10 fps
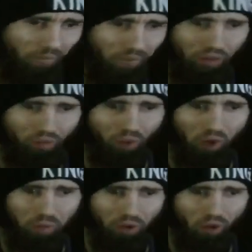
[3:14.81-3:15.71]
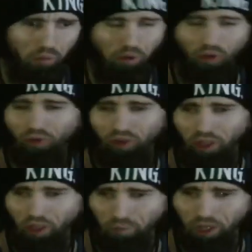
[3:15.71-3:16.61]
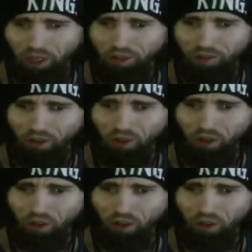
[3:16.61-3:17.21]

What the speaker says: That's where I'll be doing most of the updates,